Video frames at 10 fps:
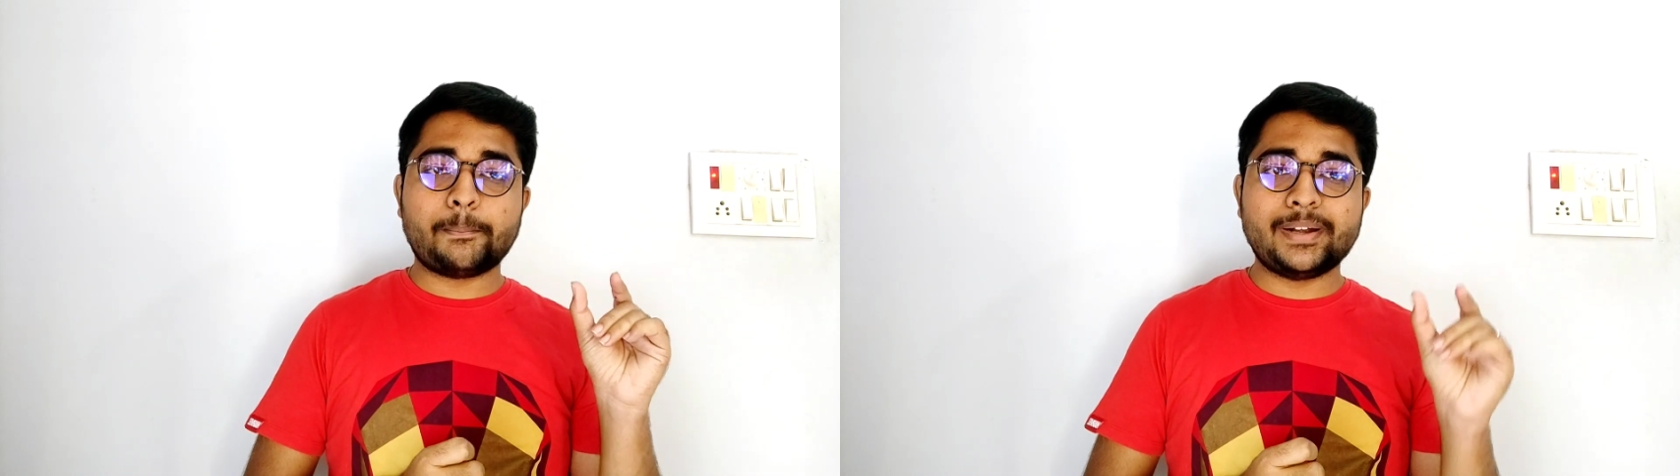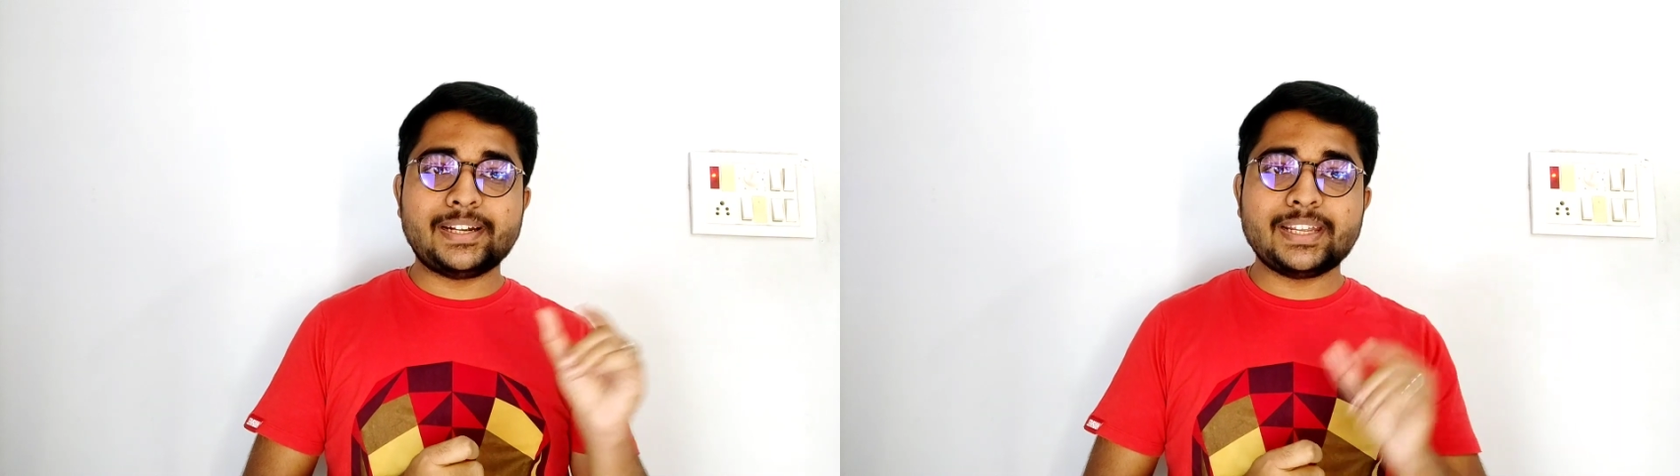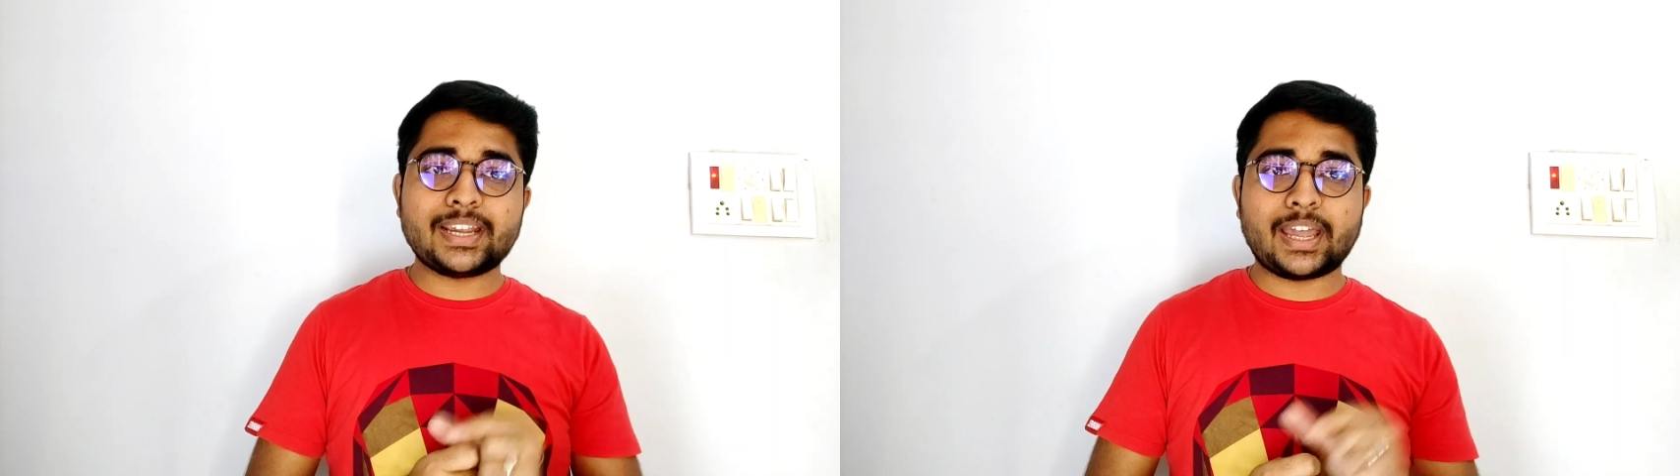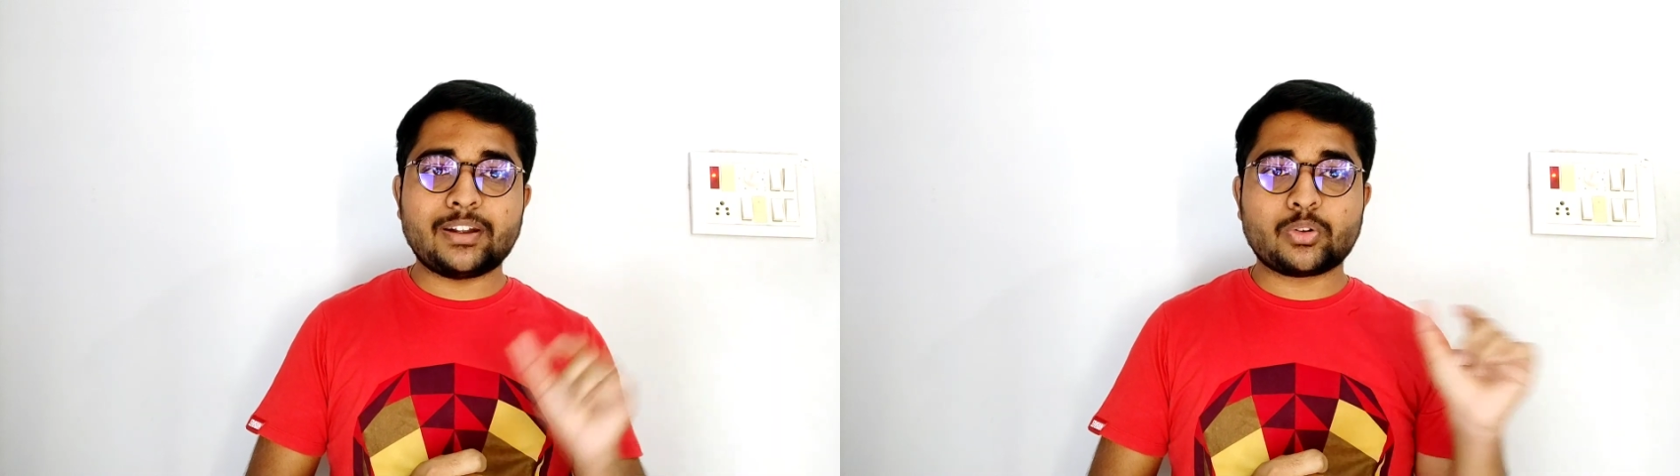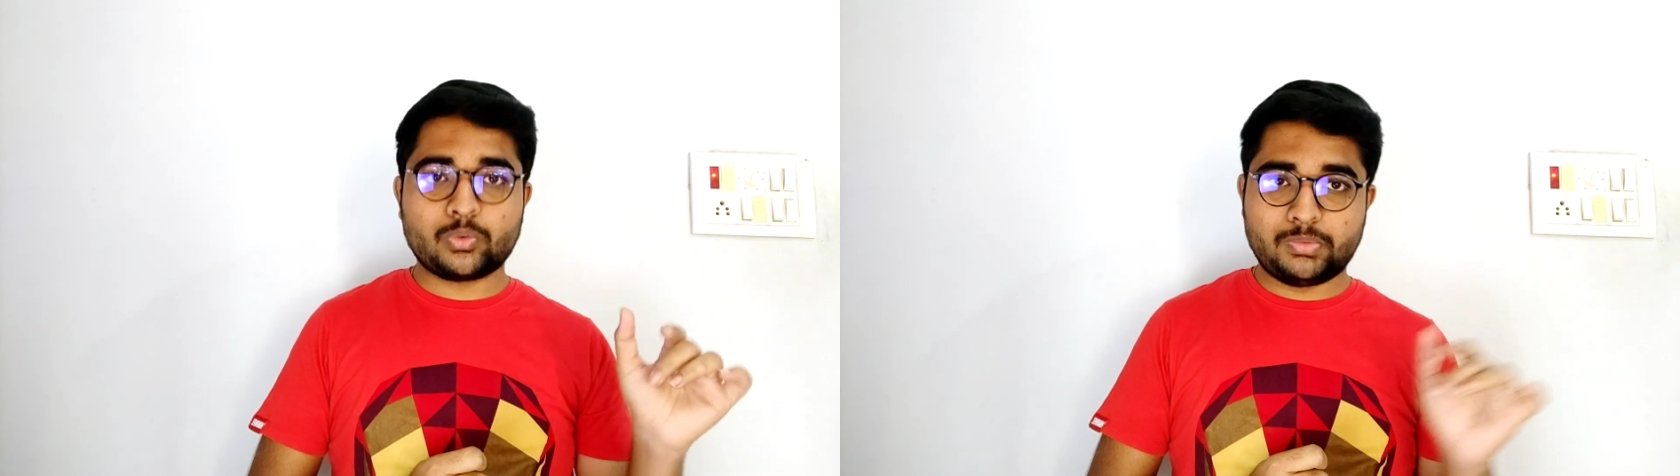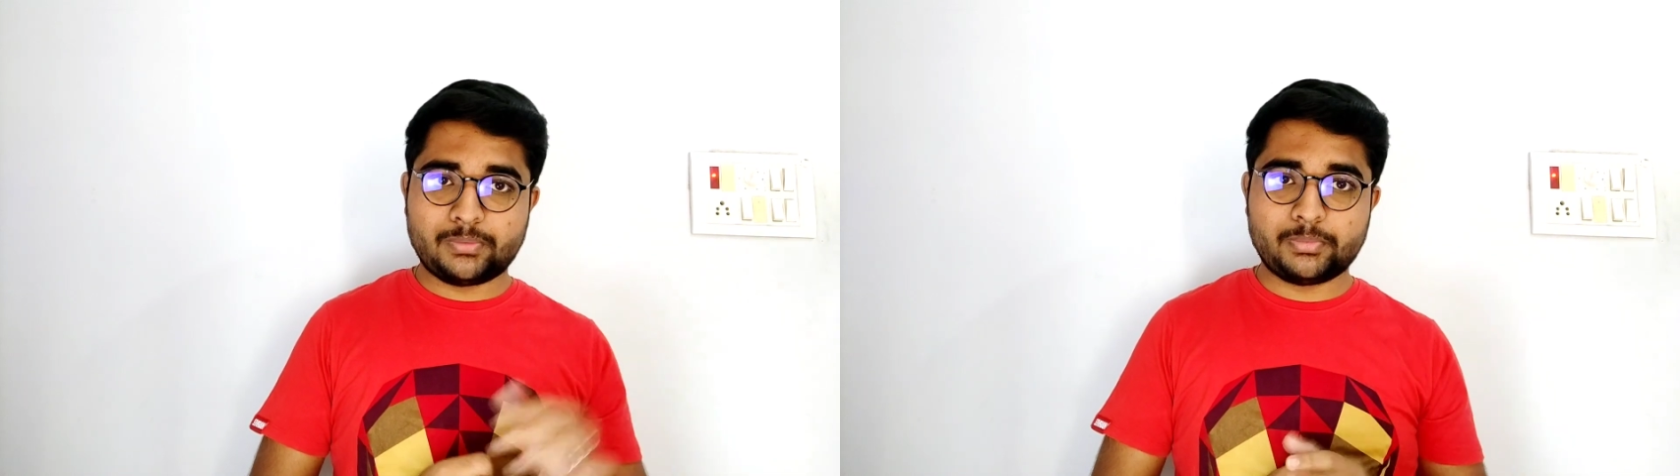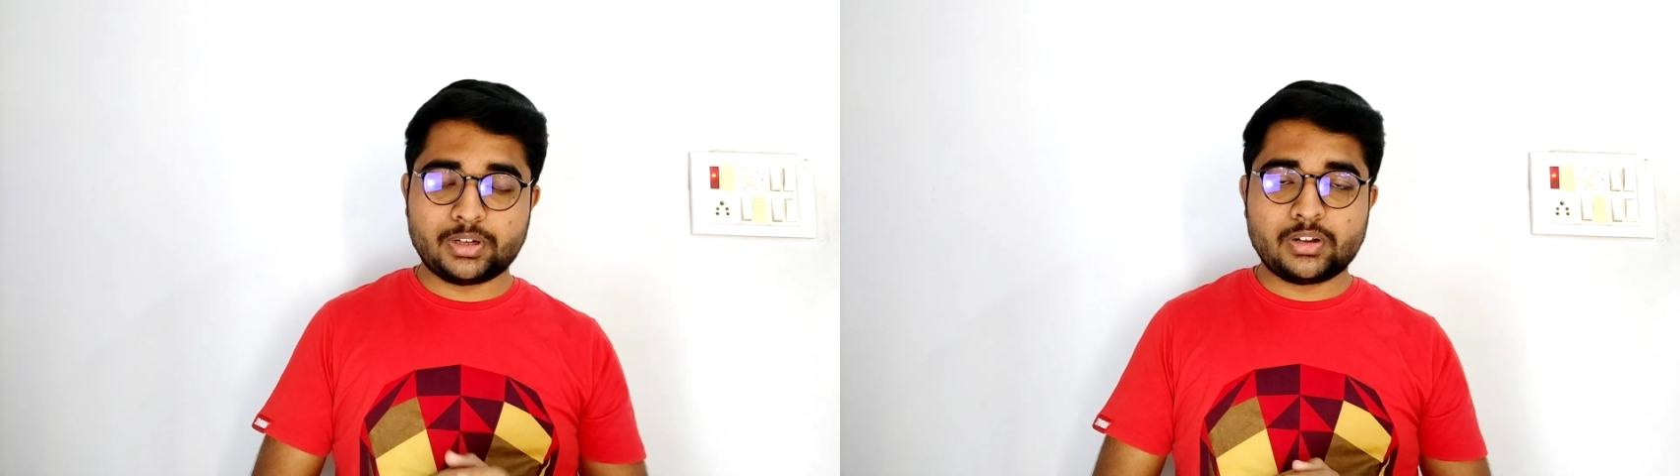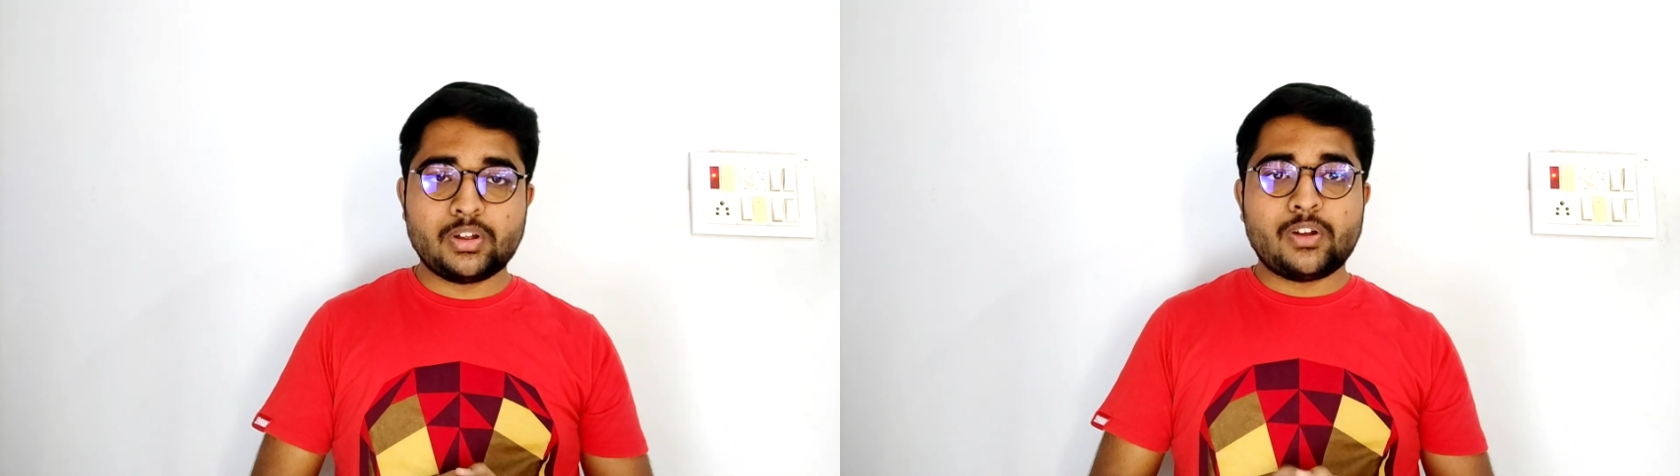building and room number.